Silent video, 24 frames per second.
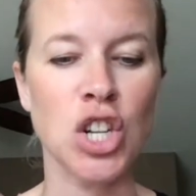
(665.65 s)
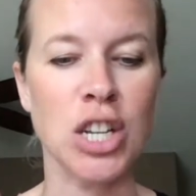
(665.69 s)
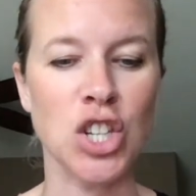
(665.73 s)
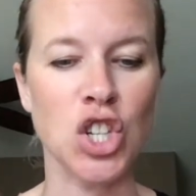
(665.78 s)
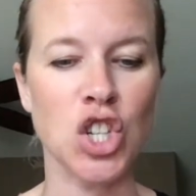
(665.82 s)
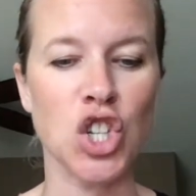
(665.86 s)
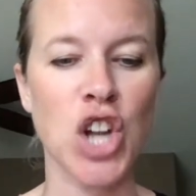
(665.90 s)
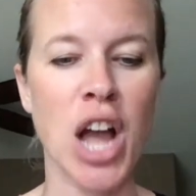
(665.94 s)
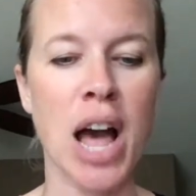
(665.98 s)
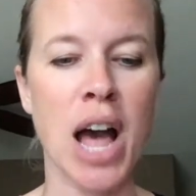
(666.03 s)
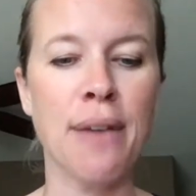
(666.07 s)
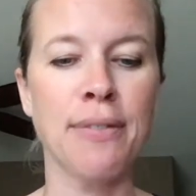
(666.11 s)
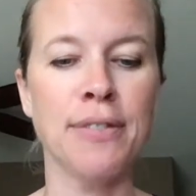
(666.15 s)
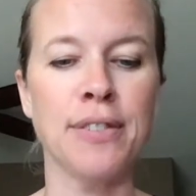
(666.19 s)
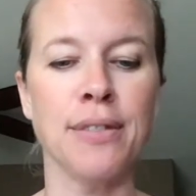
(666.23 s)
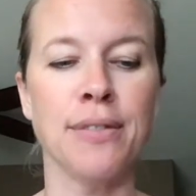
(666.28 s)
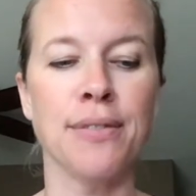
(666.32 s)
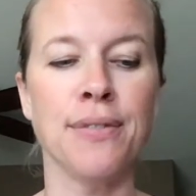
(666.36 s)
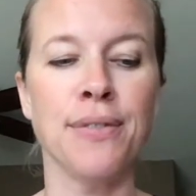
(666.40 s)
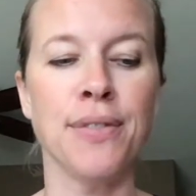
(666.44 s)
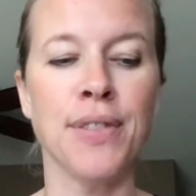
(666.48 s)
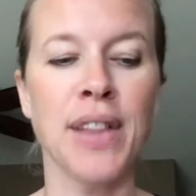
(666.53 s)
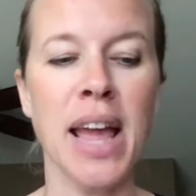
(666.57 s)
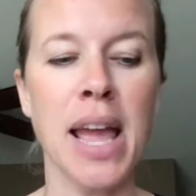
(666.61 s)
a shaft of
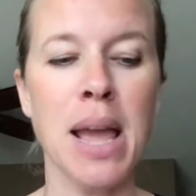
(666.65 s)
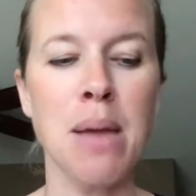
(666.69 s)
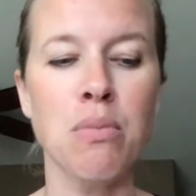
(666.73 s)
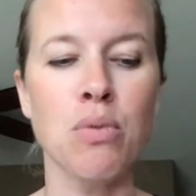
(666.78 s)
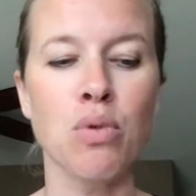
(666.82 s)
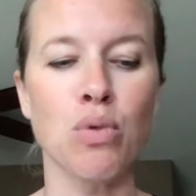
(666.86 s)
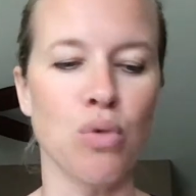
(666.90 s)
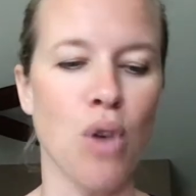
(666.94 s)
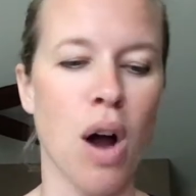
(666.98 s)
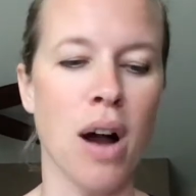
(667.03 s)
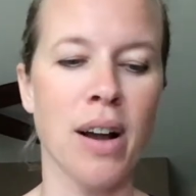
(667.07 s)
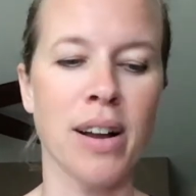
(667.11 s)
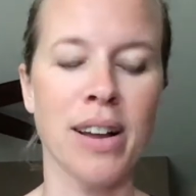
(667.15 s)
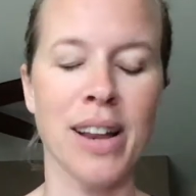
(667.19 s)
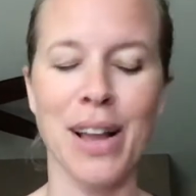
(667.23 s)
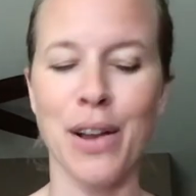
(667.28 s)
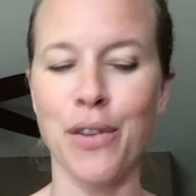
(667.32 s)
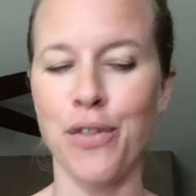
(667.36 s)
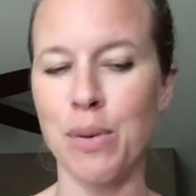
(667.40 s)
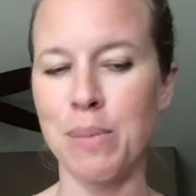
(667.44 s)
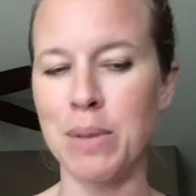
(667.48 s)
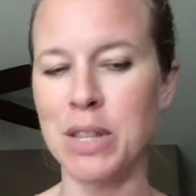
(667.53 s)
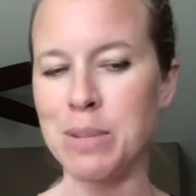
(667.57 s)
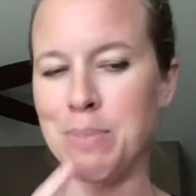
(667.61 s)
flame rocketing
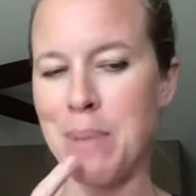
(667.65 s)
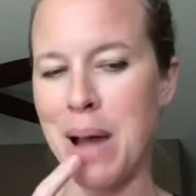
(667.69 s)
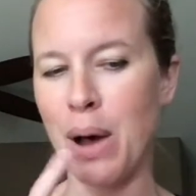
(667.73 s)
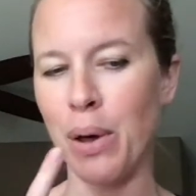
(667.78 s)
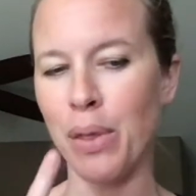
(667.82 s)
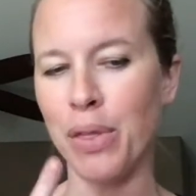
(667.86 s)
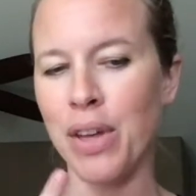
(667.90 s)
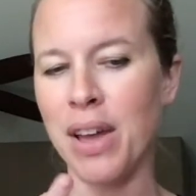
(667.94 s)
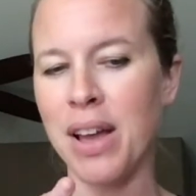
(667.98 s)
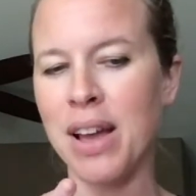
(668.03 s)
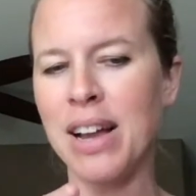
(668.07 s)
from its mouth.